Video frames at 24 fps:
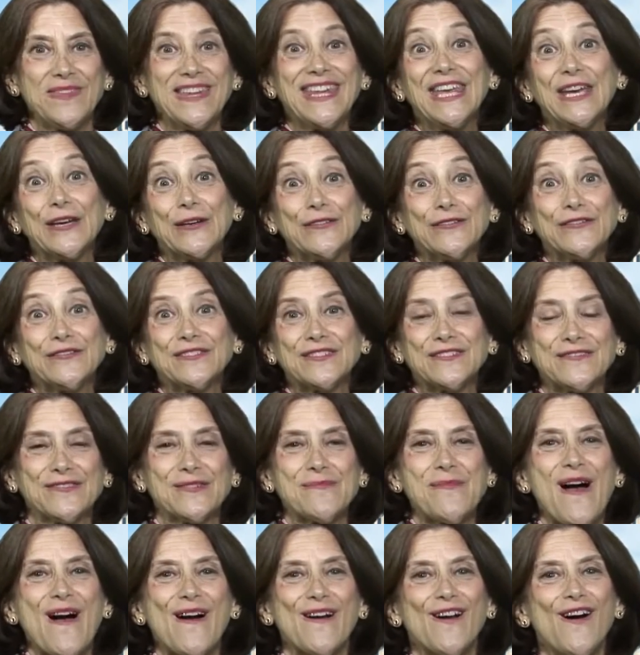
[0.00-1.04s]
gift
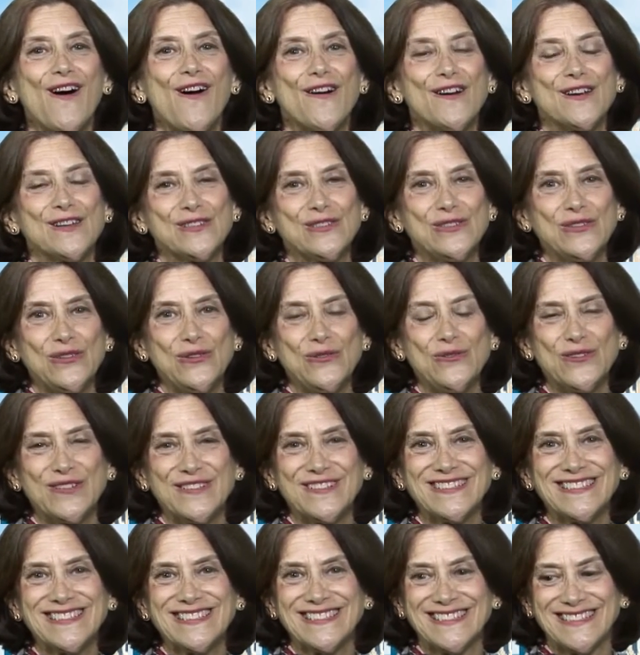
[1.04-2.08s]
from our heart to
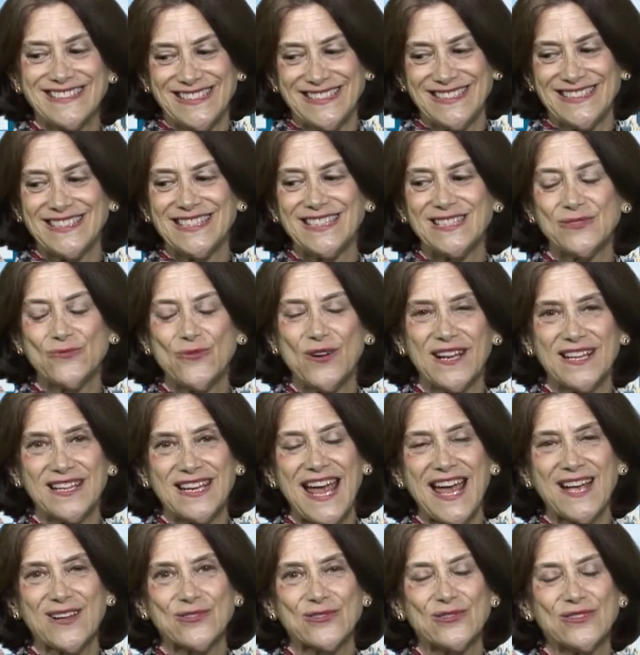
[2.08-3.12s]
yours, is what it
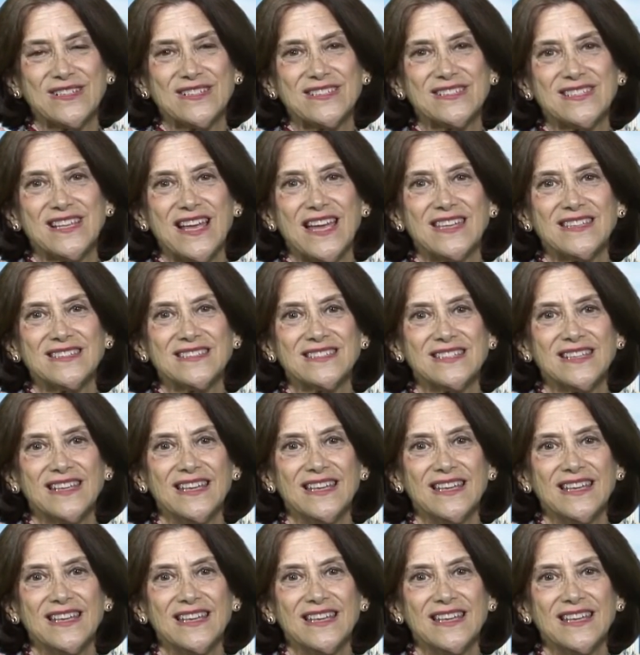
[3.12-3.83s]
actually says.